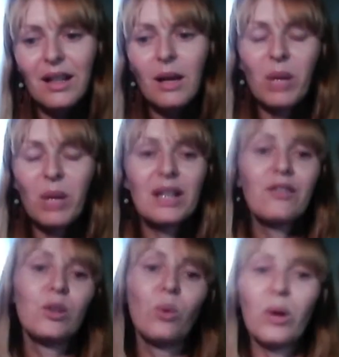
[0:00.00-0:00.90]
But
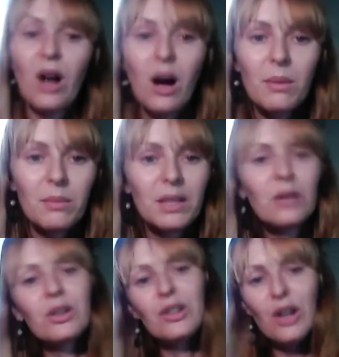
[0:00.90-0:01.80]
if you want almond
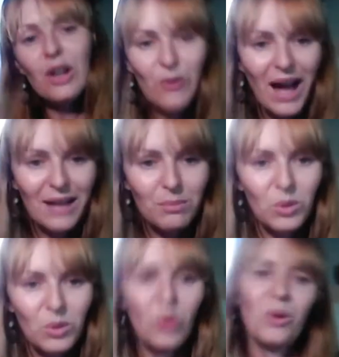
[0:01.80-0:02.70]
milk, you know, you add
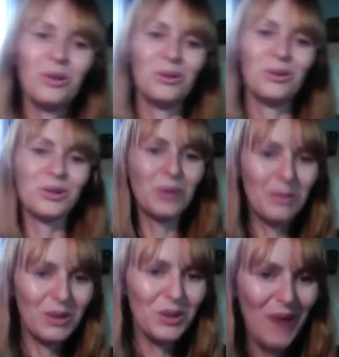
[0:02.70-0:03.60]
more, or soy
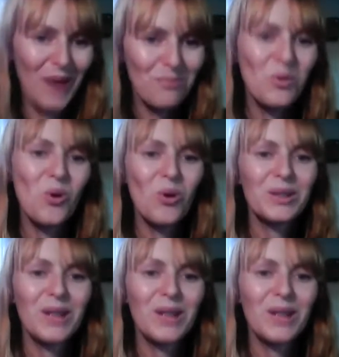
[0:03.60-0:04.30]
milk, you add more.